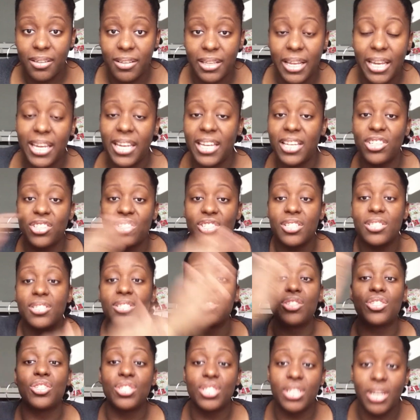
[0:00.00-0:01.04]
Like, it
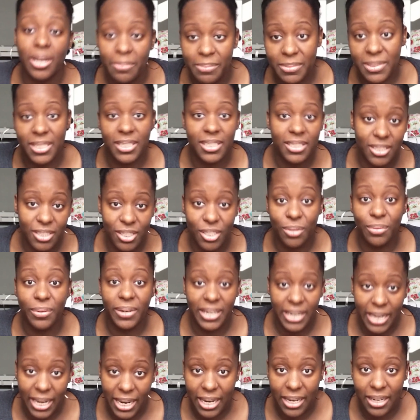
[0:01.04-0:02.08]
just jumped to
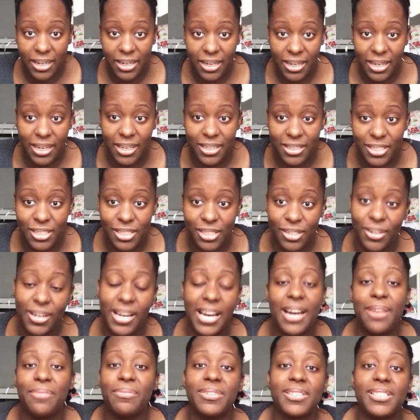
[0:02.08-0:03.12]
an 8. And so
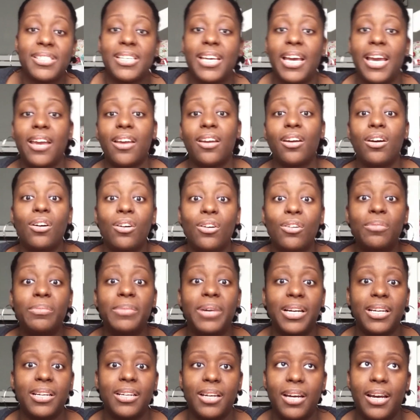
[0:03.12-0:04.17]
I was like, oh
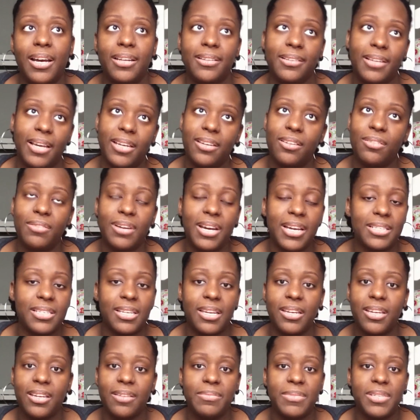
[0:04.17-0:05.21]
my God, like, you guys
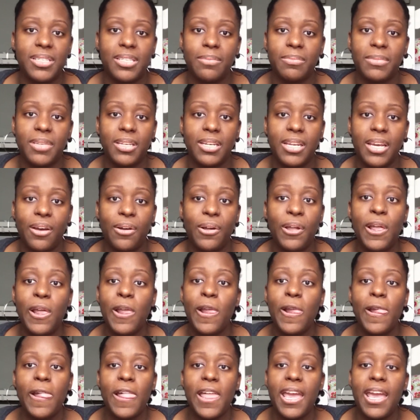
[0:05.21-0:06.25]
got to give me something now.
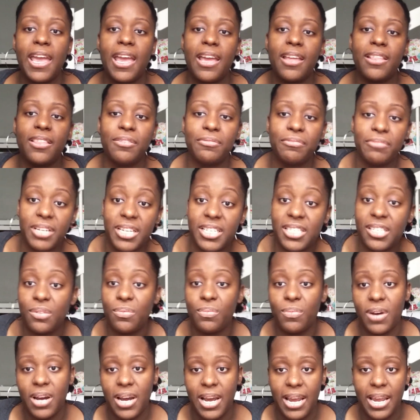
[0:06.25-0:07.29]
And the
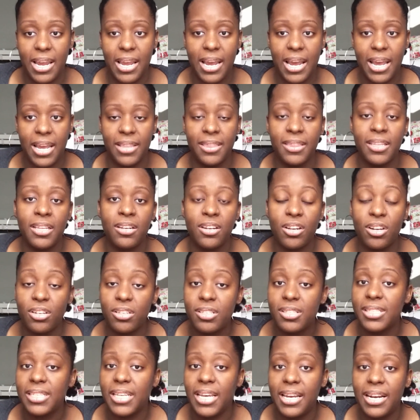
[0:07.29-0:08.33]
reason why, and the
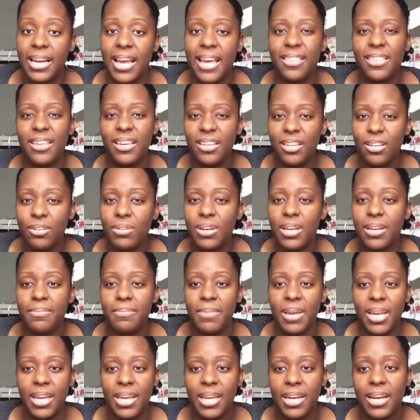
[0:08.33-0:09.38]
nurse said, I think you
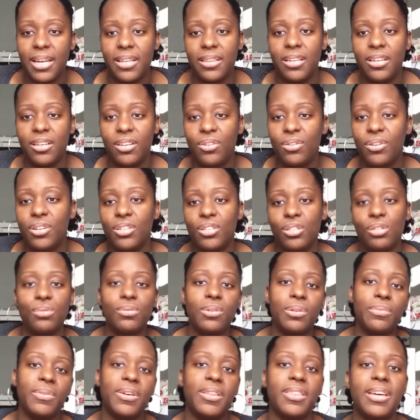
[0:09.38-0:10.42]
can make it. I think you can
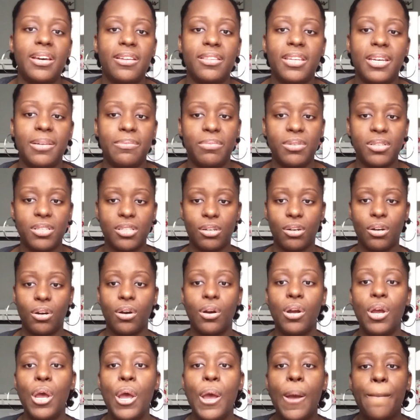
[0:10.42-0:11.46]
do it without the
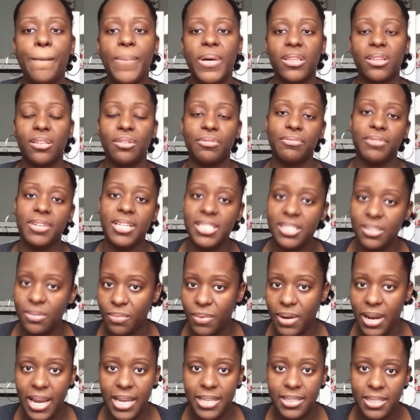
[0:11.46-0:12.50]
epidural. But the reason
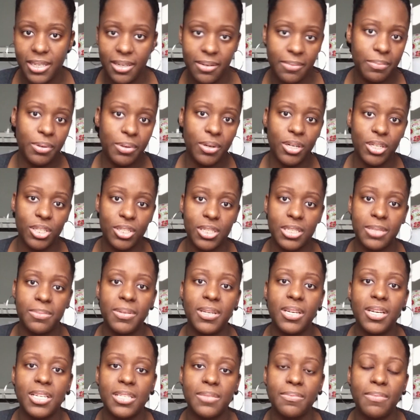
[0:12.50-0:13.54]
why I didn't push is
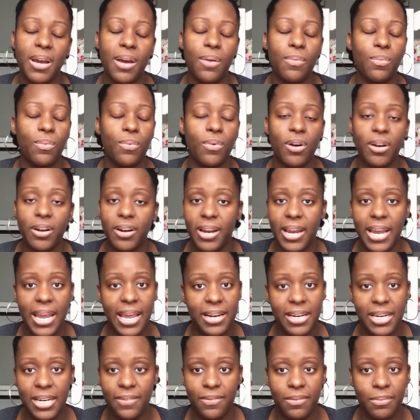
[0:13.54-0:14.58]
because my water
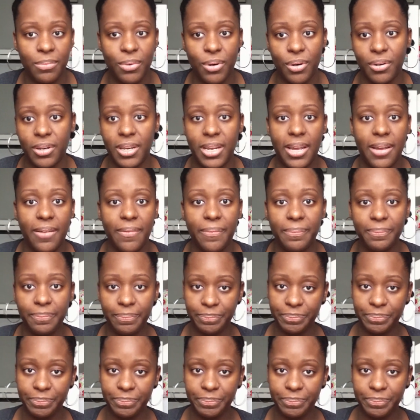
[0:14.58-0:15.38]
hadn't even broke yet.